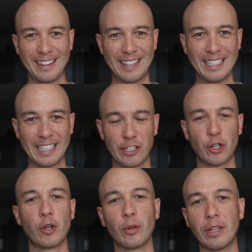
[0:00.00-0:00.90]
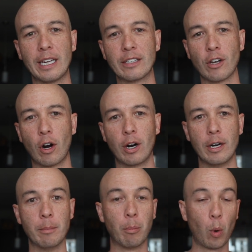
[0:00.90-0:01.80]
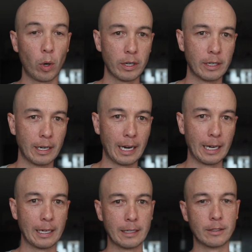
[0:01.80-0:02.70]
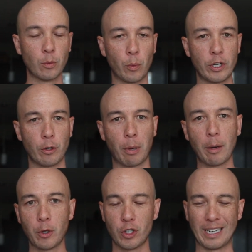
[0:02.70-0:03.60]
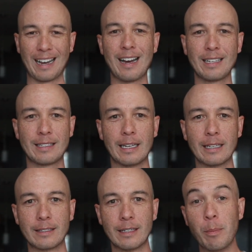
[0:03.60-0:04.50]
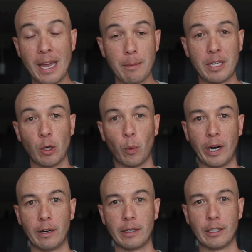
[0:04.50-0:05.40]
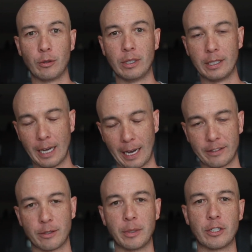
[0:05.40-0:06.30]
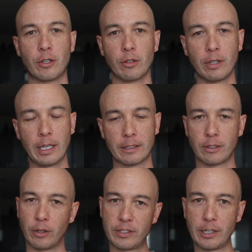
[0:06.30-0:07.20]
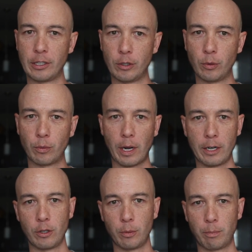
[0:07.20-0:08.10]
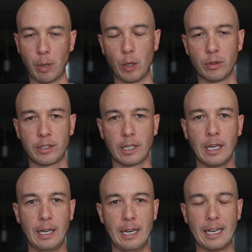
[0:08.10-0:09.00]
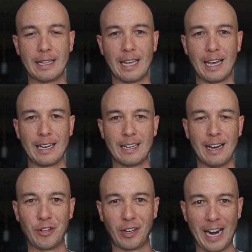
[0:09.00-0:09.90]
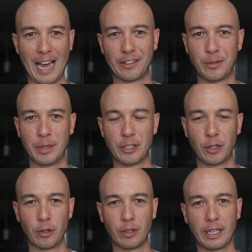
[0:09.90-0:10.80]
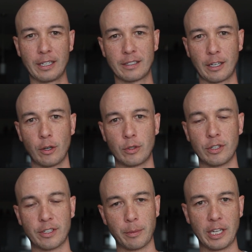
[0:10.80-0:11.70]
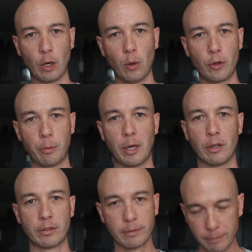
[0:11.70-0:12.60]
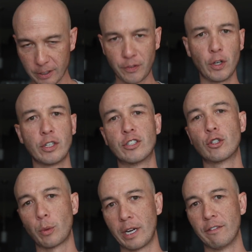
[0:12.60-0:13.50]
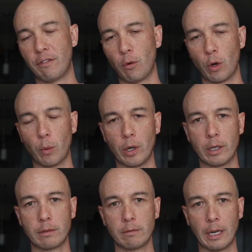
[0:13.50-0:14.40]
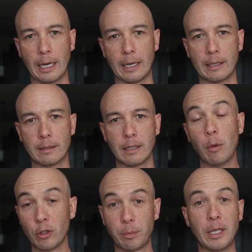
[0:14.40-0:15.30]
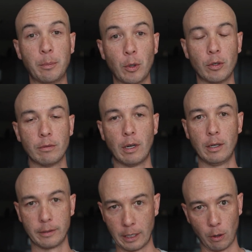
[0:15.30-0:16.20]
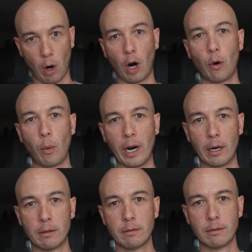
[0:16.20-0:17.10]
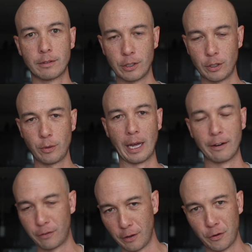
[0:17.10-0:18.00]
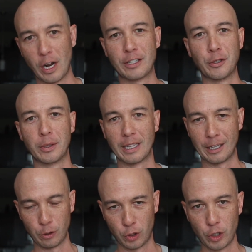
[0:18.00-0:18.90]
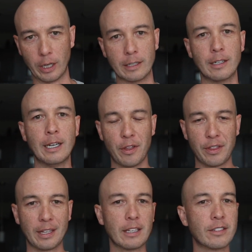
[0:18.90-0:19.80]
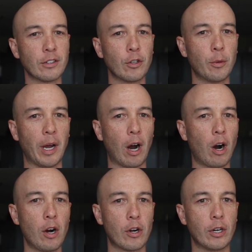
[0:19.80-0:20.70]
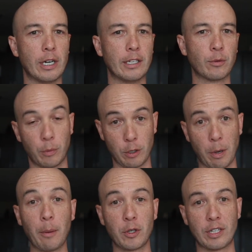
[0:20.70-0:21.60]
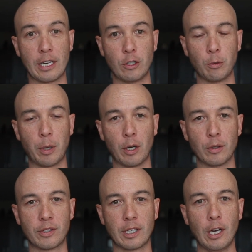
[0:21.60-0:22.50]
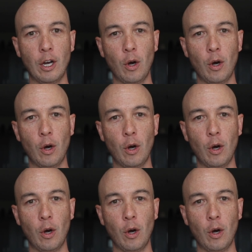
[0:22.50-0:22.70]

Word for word: these internal links are important, and when you're publishing content, you may be aware that you need to add some internal links. So let's say you write a new post, and then you're gonna add some internal links to go to some of the older posts. This is fairly straightforward, and most people, are aware to do that. If you're not doing that, you should. The thing that's a little bit harder is when you publish that new post,